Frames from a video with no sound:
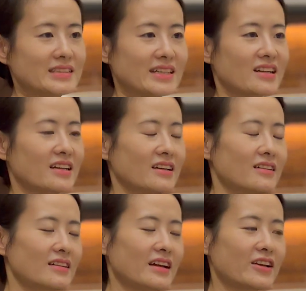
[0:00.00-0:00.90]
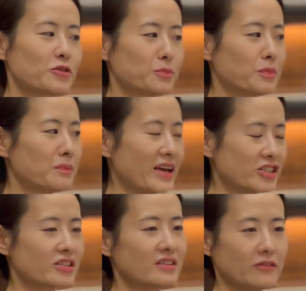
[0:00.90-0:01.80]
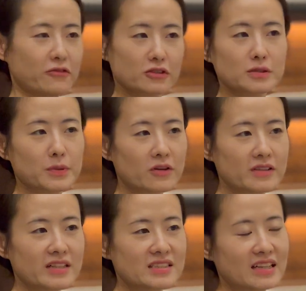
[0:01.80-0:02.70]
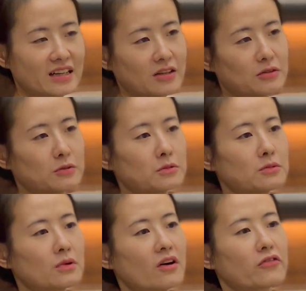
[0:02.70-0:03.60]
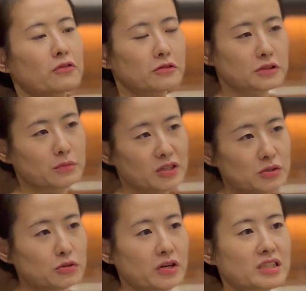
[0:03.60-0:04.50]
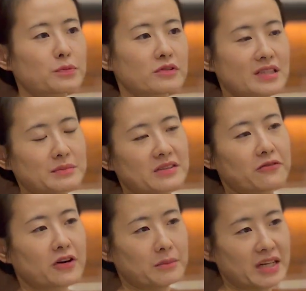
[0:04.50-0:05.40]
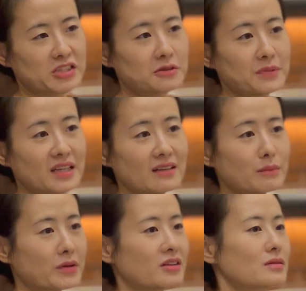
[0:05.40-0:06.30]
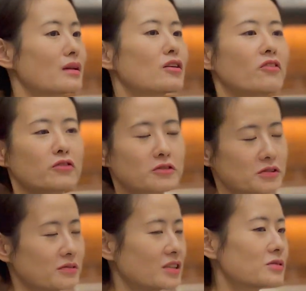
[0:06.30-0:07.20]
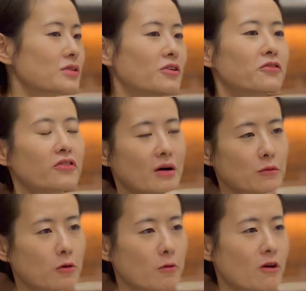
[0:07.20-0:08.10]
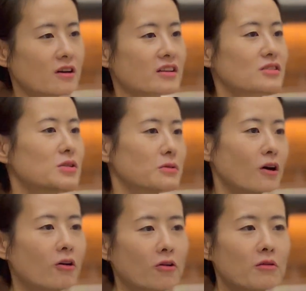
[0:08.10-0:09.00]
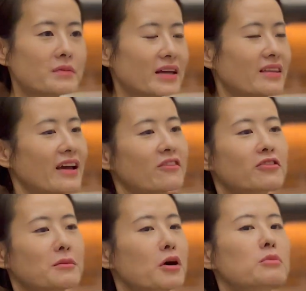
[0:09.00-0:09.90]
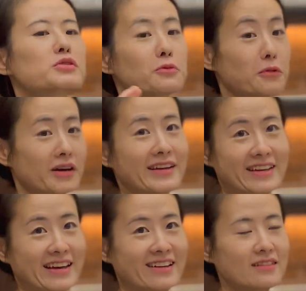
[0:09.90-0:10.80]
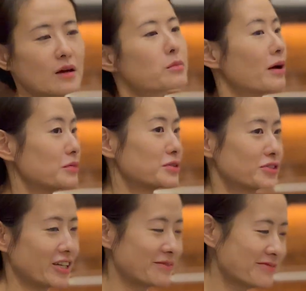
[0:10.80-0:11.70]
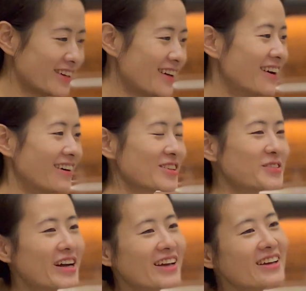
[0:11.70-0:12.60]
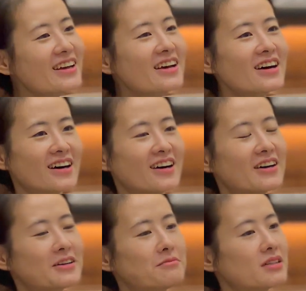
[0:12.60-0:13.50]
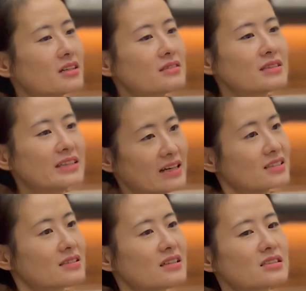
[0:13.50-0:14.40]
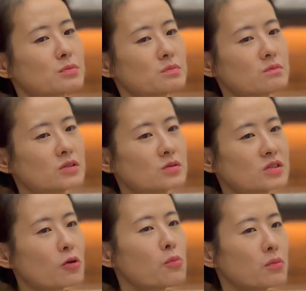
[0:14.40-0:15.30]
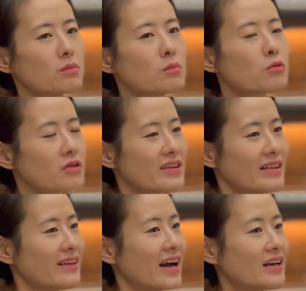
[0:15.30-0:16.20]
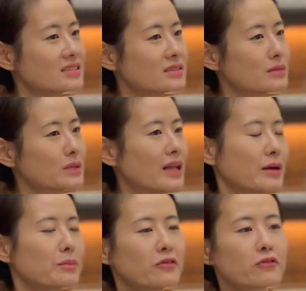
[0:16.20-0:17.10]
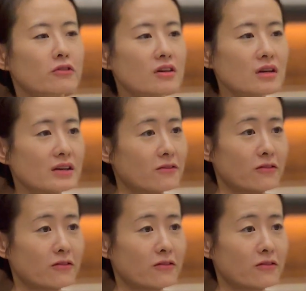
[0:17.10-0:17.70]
Exactly. Like you mentioned, the first point is like you, of course, want to transport something from A to B because, of course, you need to go from work to home and then from home to work again, probably to gym on the way. But yes, it's so more than that. Like before, if